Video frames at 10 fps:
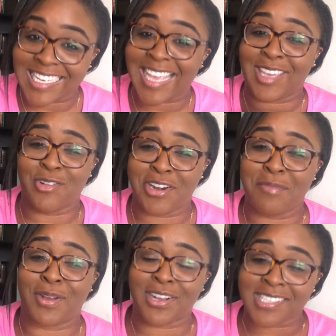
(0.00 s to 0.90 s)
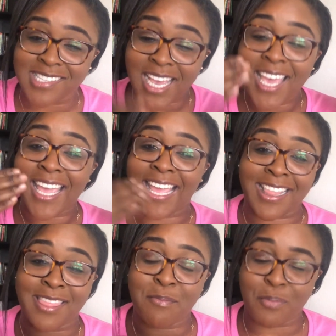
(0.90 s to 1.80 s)
Igoni, because
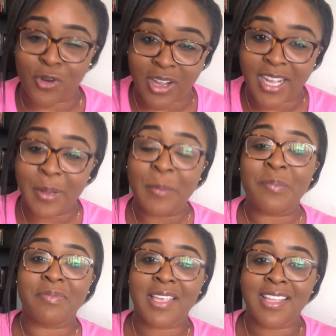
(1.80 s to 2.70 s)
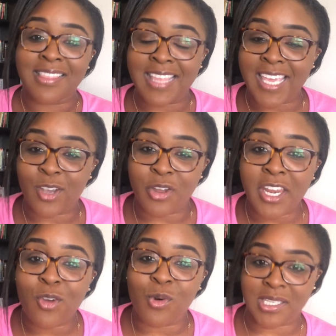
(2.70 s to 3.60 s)
in the book, the Igoni
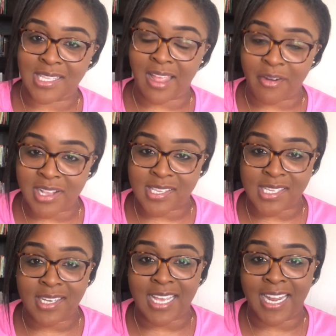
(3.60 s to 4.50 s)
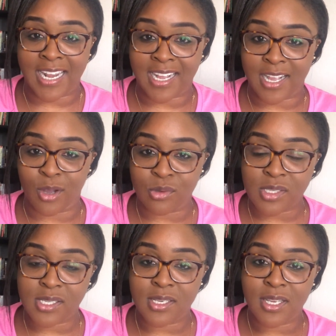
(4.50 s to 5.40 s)
who was narrating an
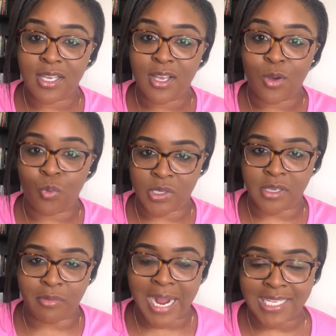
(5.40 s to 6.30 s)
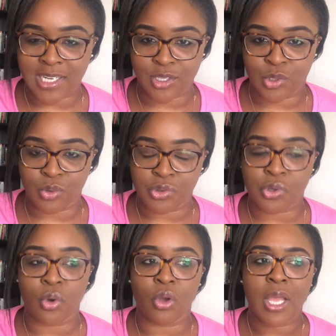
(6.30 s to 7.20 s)
account was a writer too.
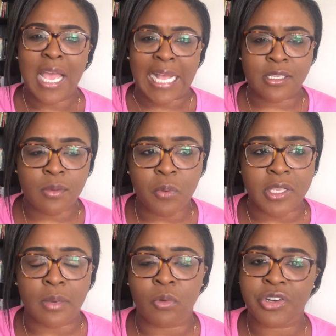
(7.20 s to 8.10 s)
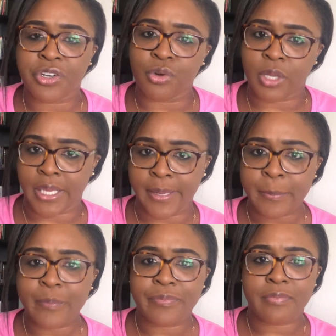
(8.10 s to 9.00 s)
So at some point I'm wondering, okay,
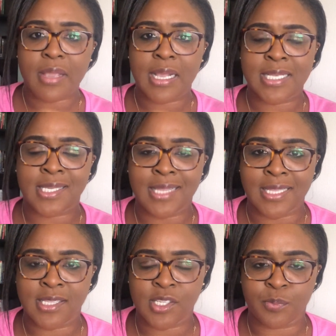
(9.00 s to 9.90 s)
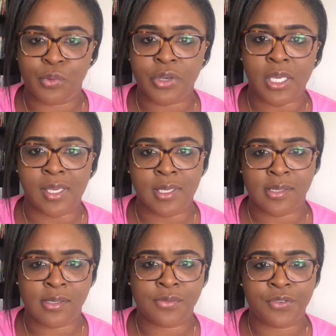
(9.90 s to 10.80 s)
is it that this book
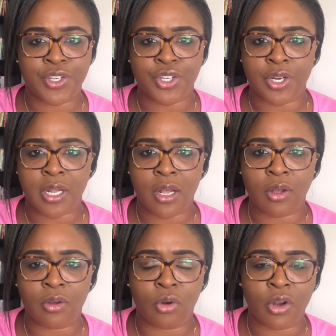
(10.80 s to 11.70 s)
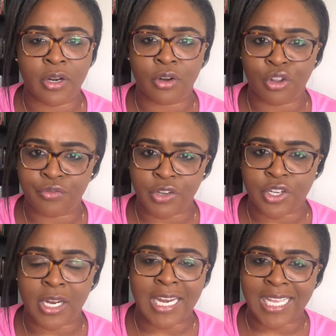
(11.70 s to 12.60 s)
is fictional or
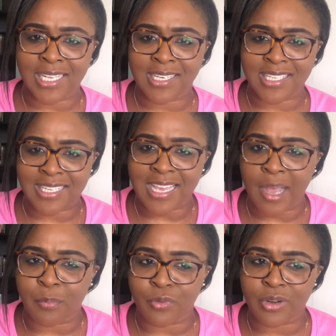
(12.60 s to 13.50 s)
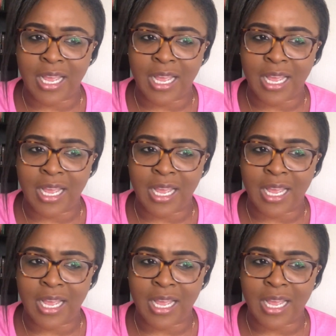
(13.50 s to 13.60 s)
non-fictional? Like, did it happen?